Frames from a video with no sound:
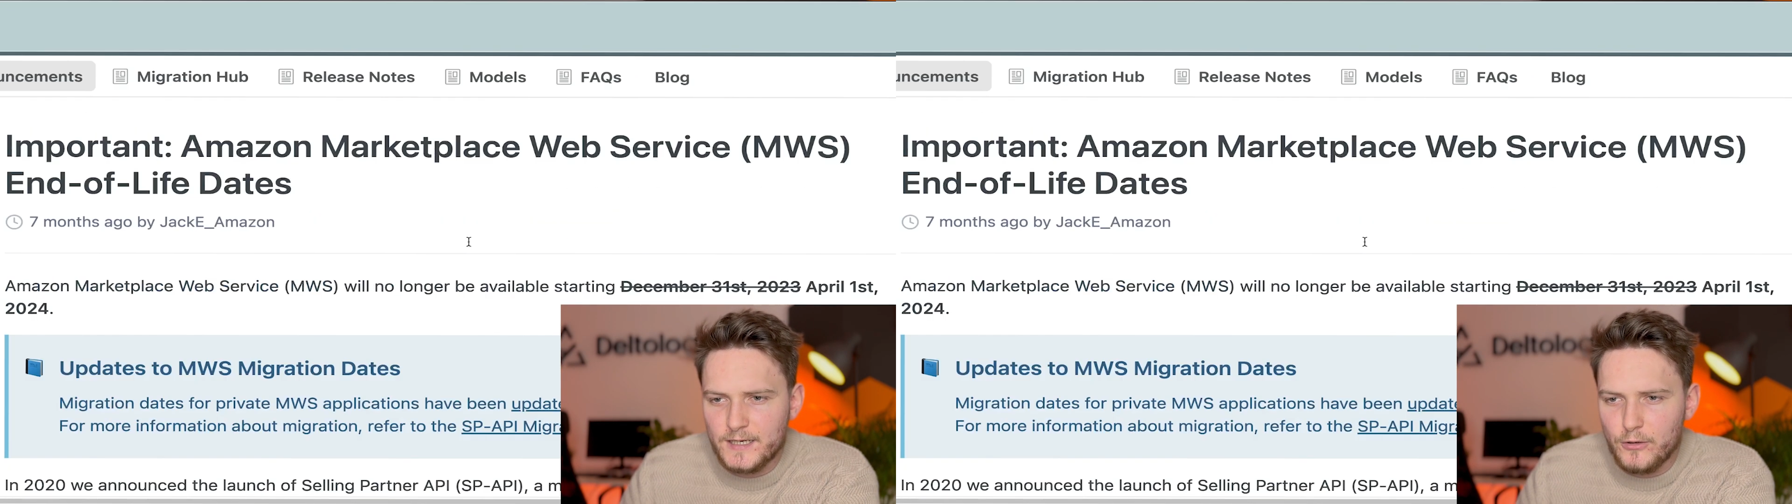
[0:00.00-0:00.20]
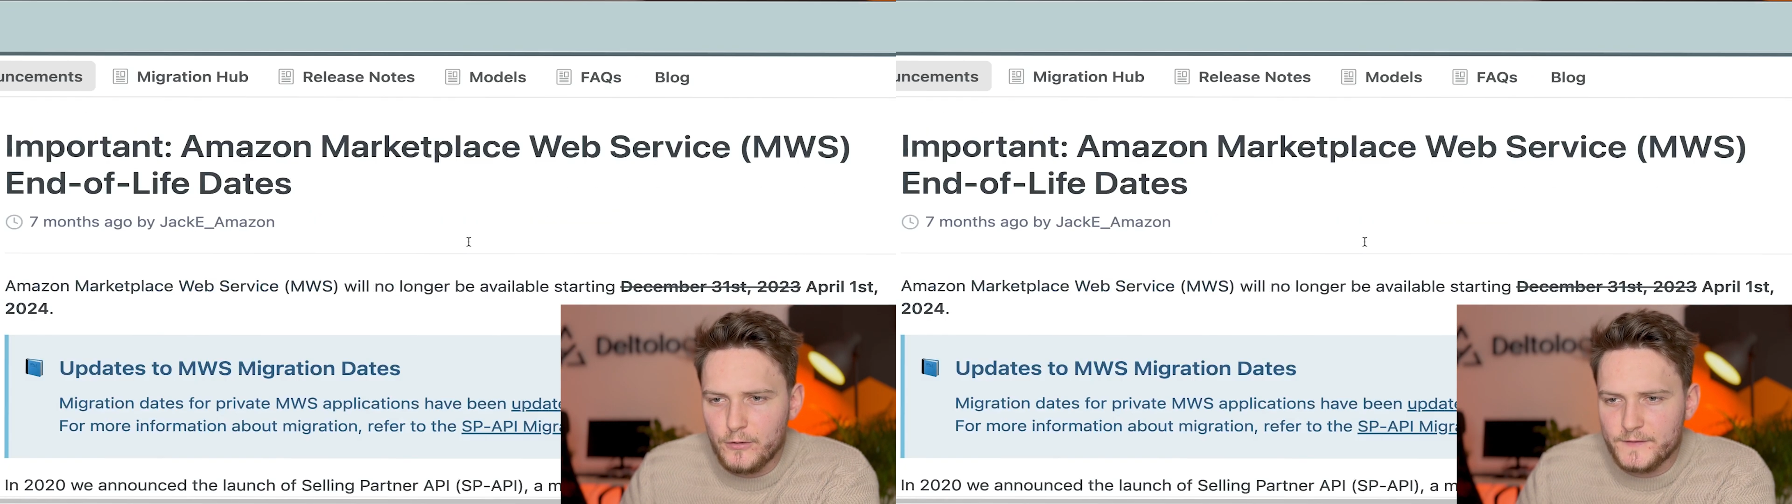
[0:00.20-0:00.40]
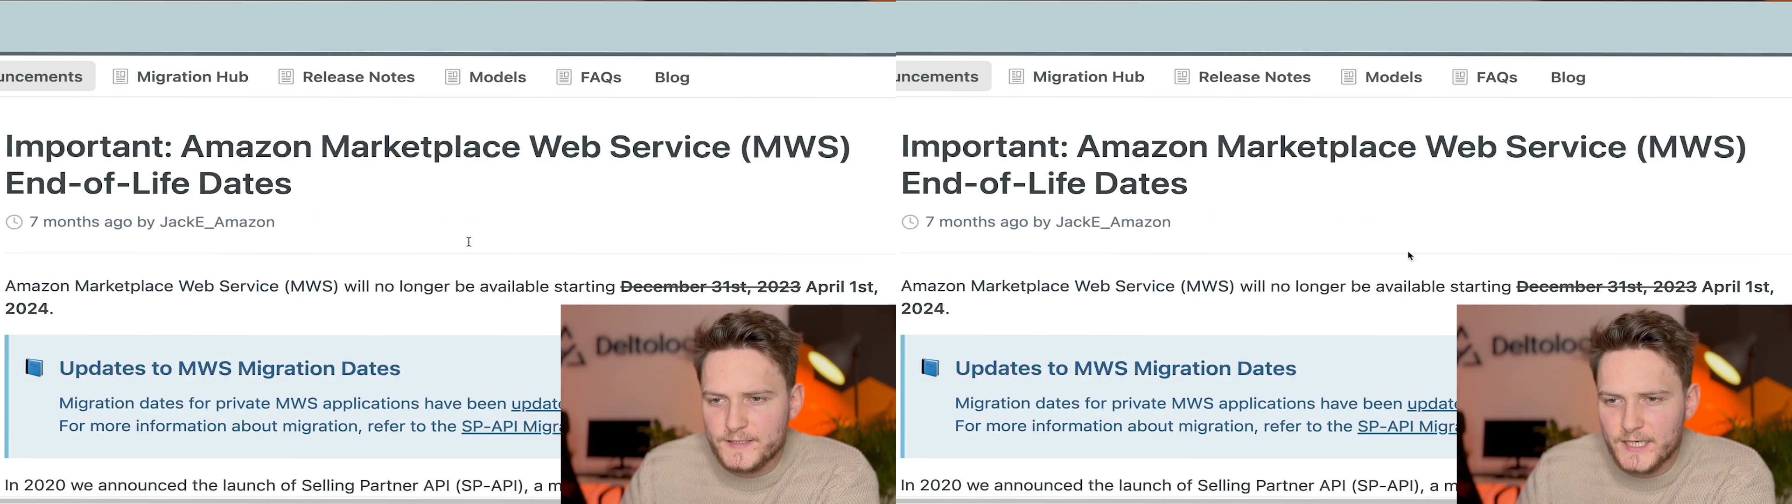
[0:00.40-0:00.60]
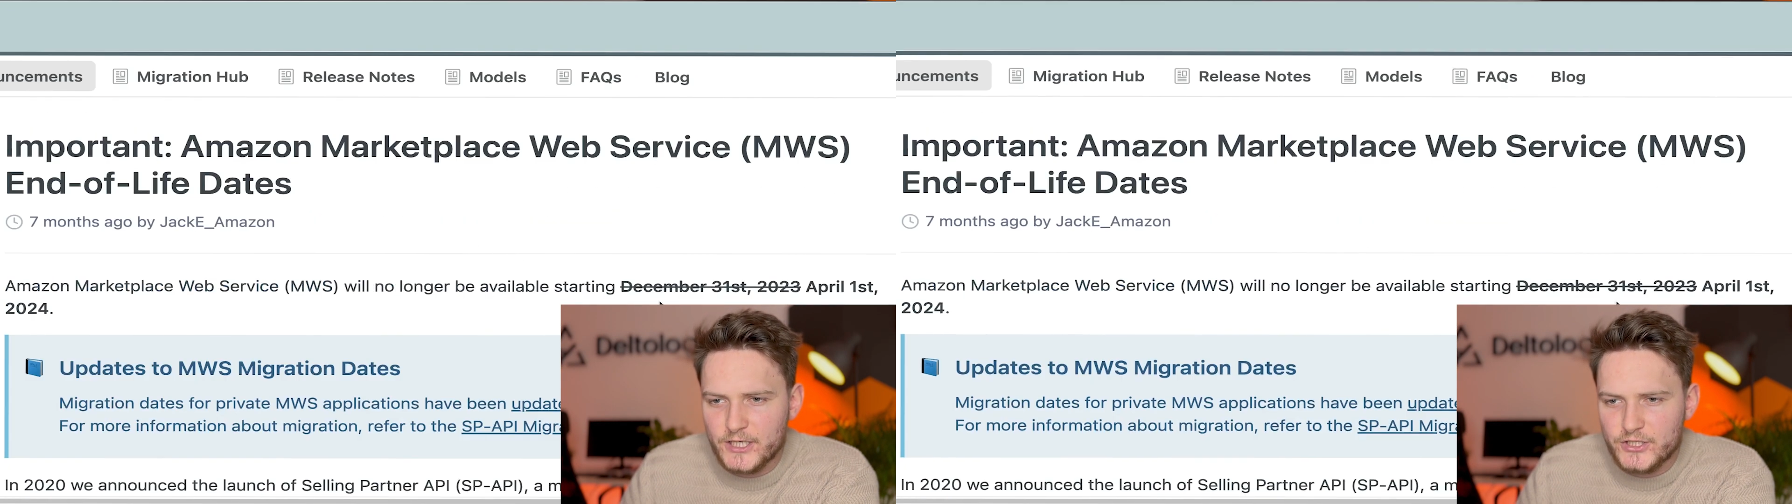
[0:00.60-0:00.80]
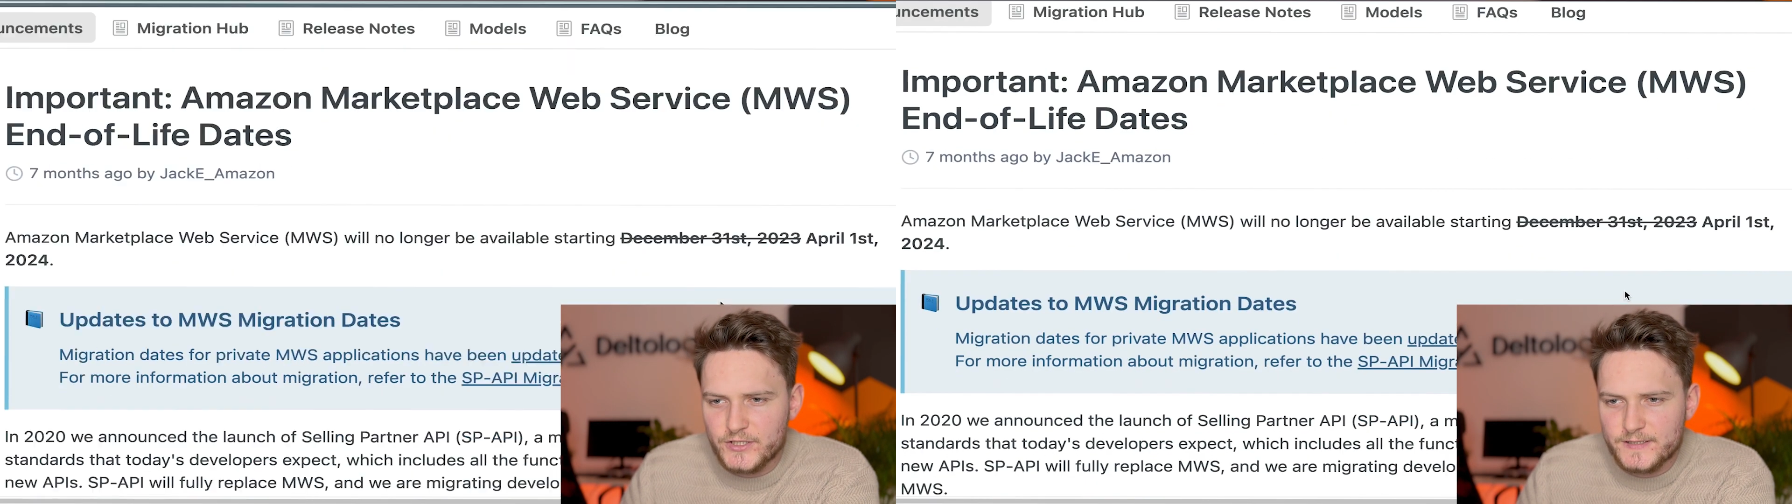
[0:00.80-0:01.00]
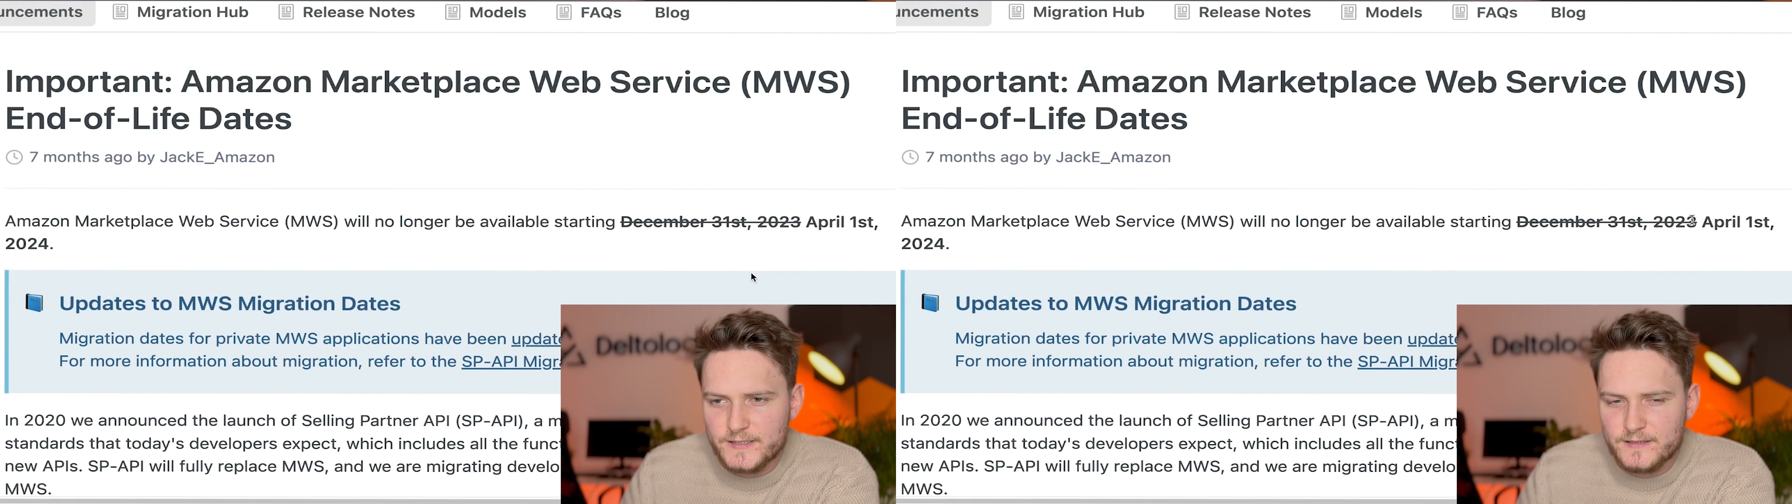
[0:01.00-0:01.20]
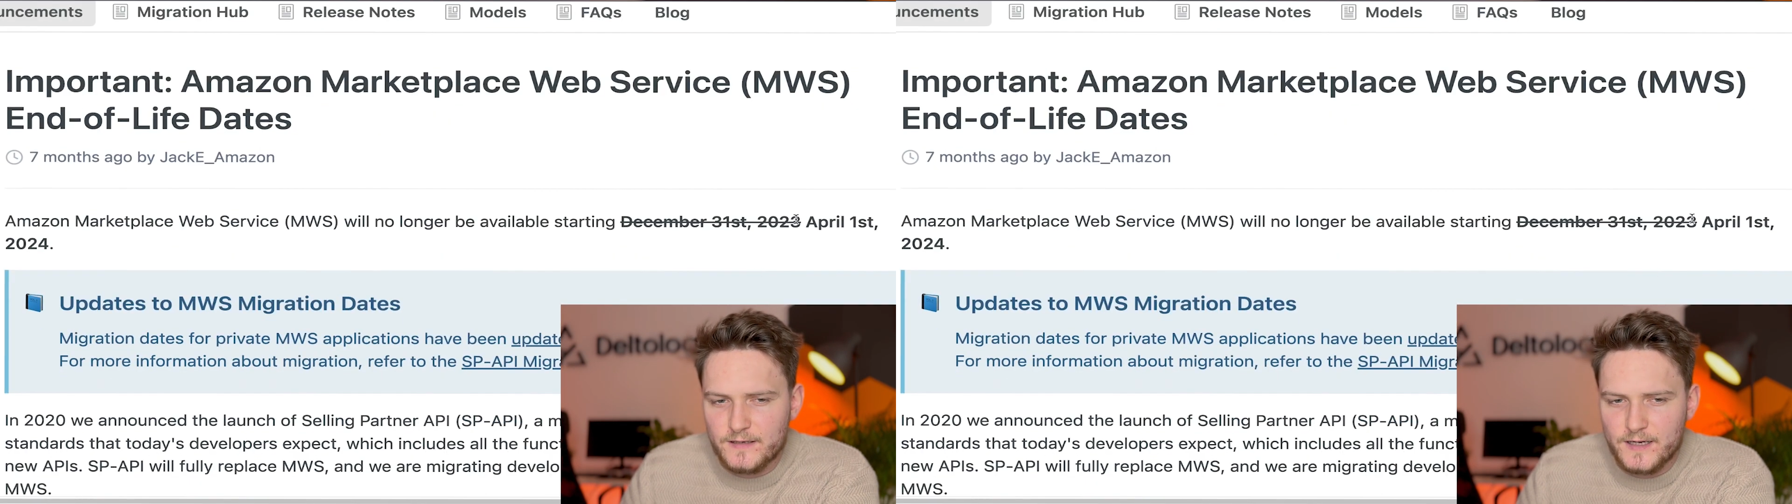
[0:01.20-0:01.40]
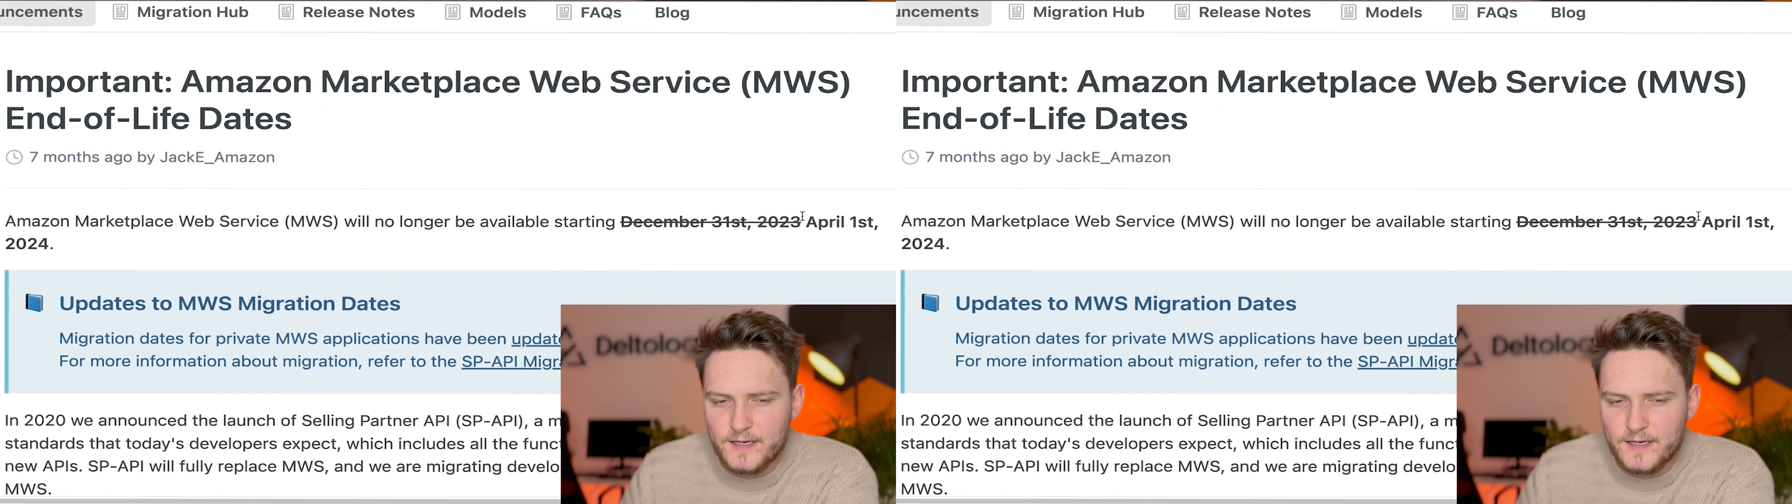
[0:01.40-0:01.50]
all of the sections